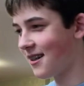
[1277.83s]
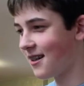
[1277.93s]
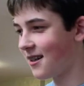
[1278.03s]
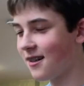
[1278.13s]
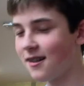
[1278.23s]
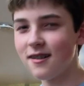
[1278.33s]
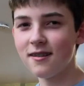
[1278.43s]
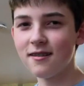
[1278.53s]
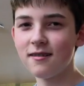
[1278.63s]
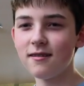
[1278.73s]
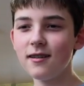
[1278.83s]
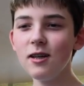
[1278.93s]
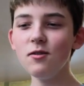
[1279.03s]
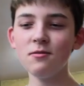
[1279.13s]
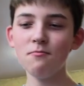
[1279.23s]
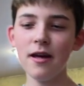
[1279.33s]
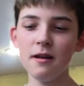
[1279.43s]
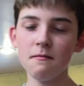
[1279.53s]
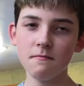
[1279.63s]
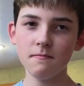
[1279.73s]
What did you think? It was meh.
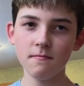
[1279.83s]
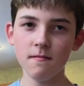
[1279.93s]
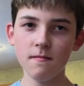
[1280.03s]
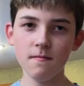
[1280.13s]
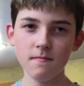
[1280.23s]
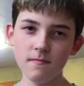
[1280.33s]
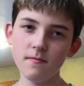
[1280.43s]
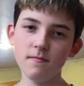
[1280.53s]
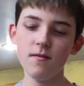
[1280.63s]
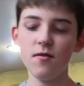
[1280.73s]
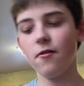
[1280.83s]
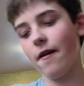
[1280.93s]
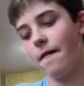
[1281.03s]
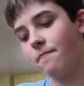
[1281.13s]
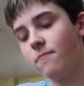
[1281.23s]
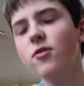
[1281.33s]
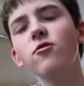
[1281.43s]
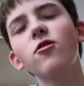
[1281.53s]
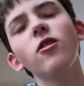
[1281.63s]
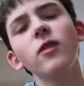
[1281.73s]
Yeah? It was okay. Too
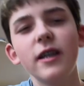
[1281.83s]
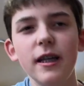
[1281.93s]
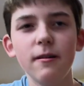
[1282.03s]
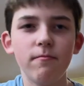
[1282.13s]
garlicky.